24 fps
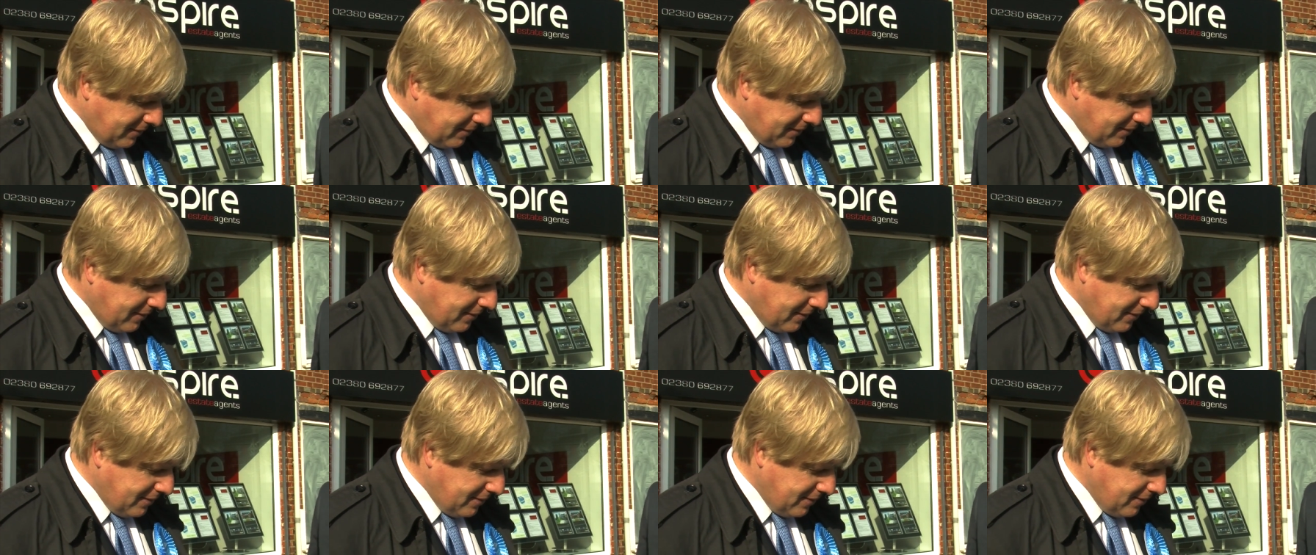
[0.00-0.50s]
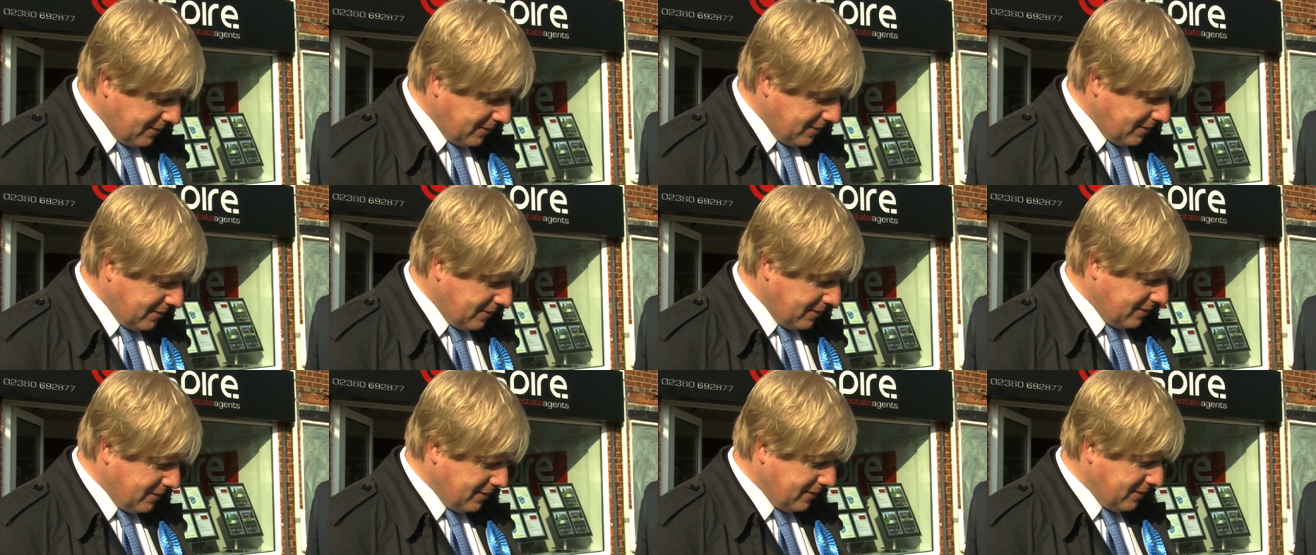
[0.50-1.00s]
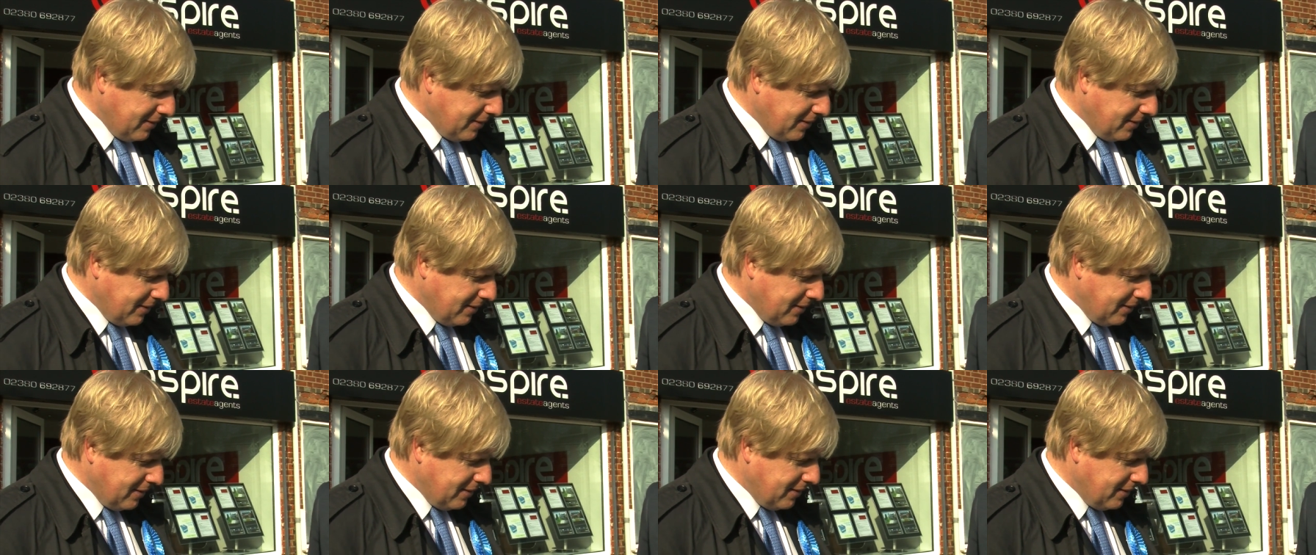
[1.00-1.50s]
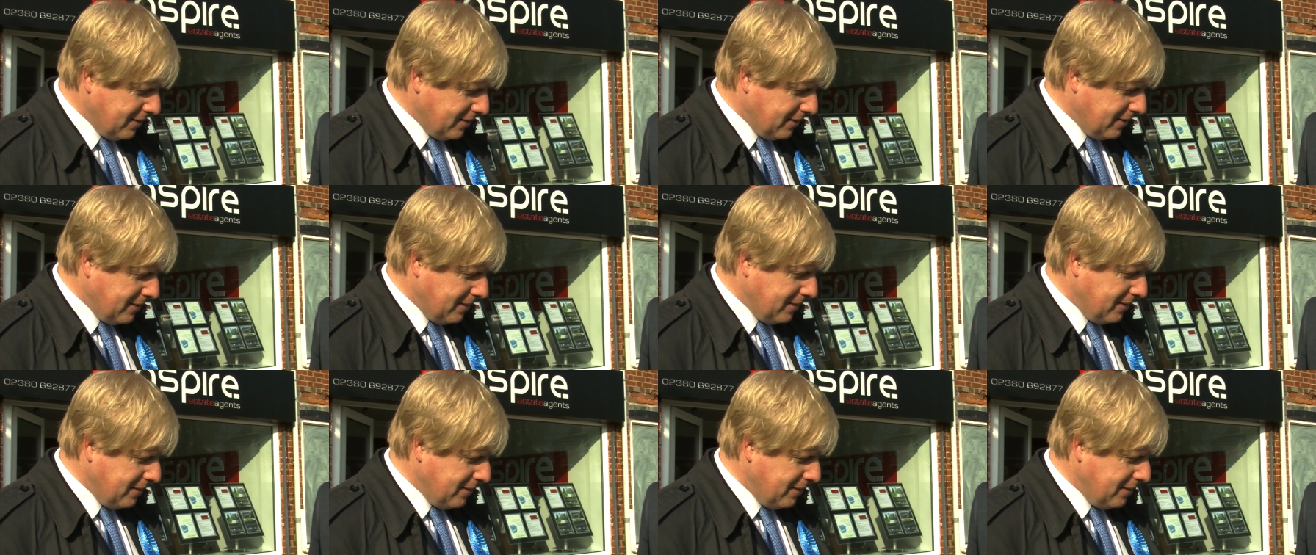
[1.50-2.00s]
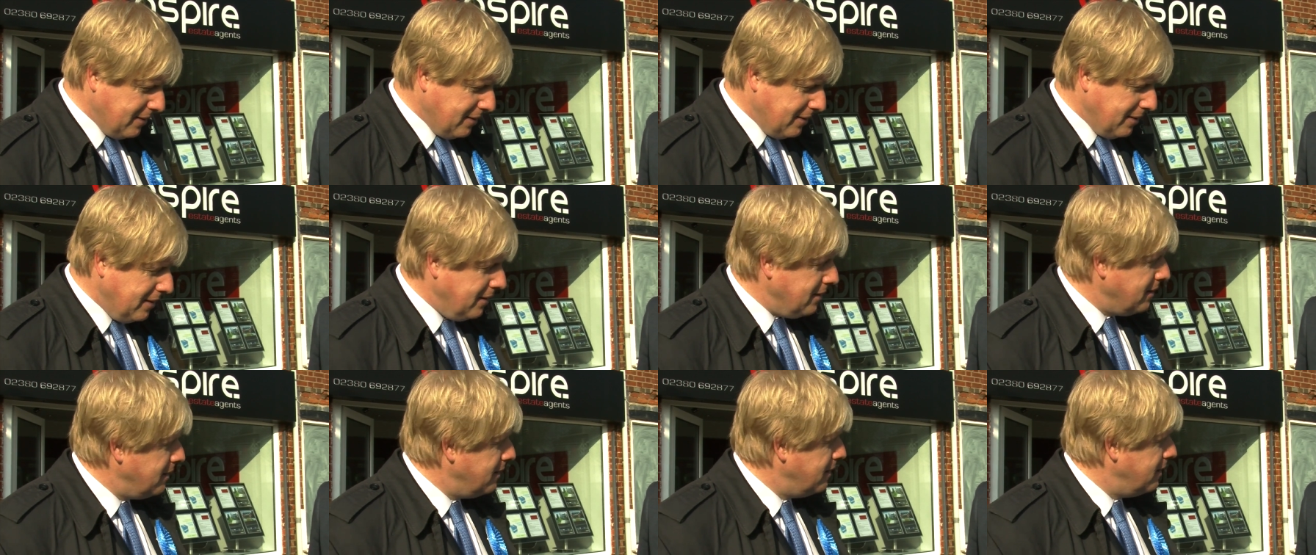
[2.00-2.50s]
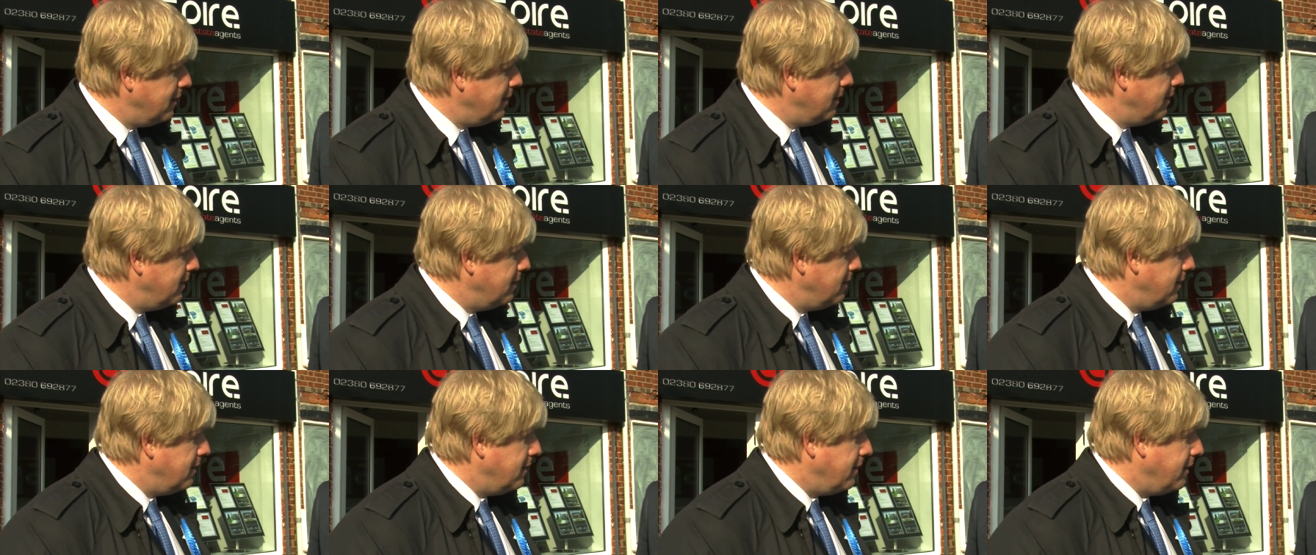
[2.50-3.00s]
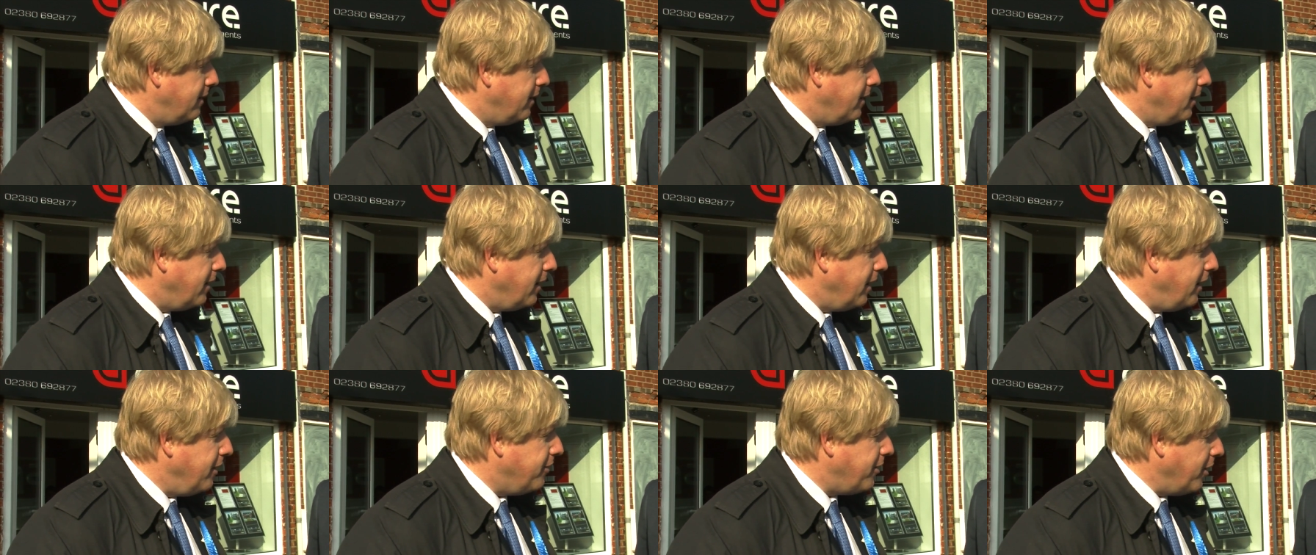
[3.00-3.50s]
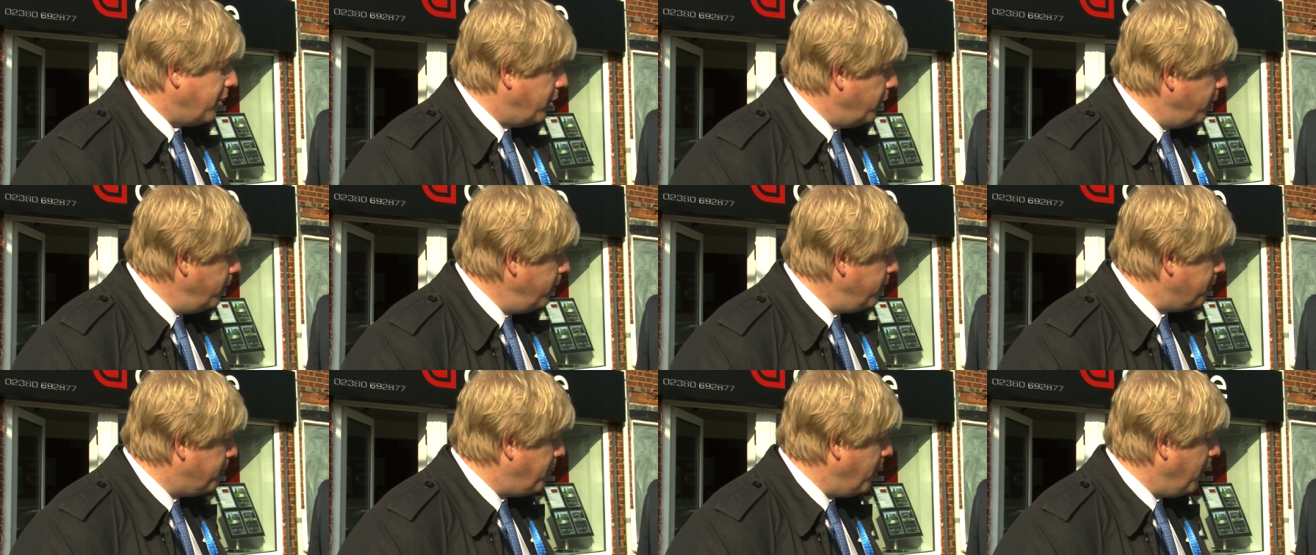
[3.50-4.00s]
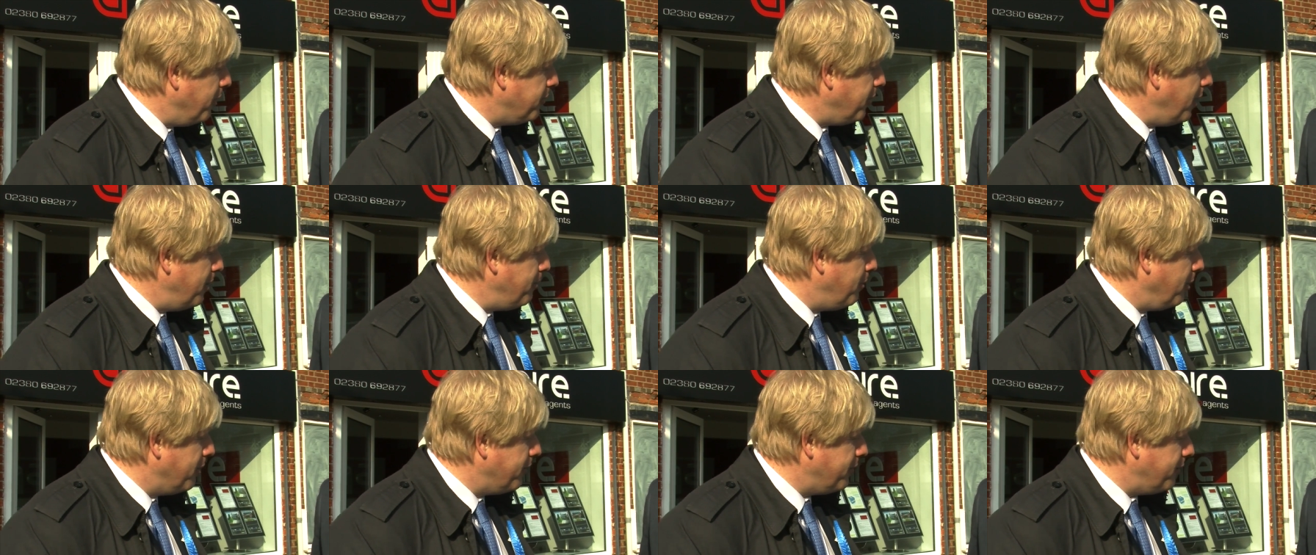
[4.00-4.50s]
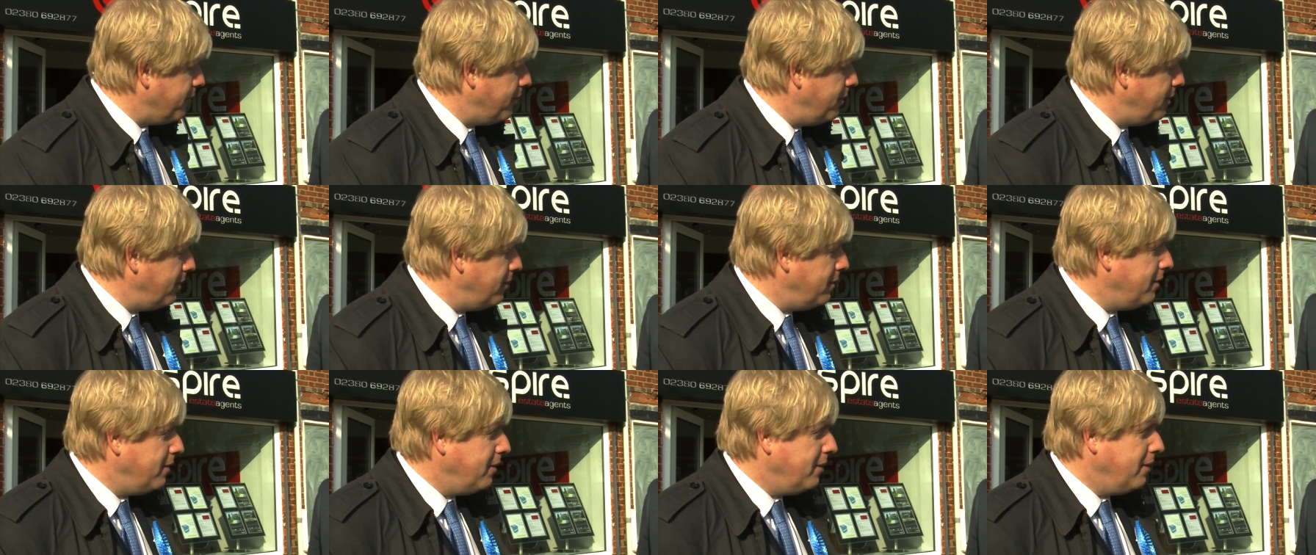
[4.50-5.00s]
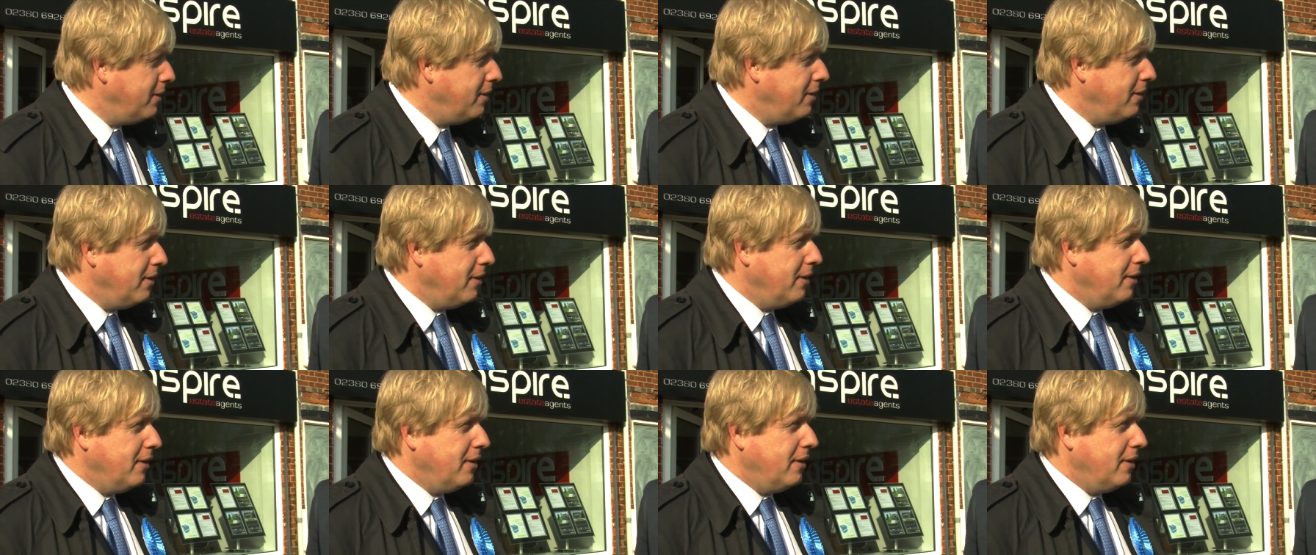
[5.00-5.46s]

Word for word: What? Why would he say that exactly? He said, "Who is a part-time uh, politician?" Uh, yourself.